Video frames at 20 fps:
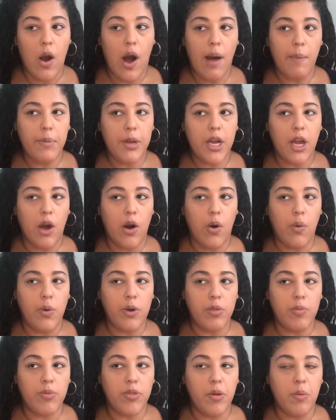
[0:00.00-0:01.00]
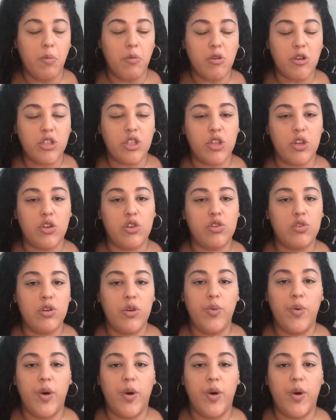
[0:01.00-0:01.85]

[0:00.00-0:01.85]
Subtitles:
I'm going to go with the more sultry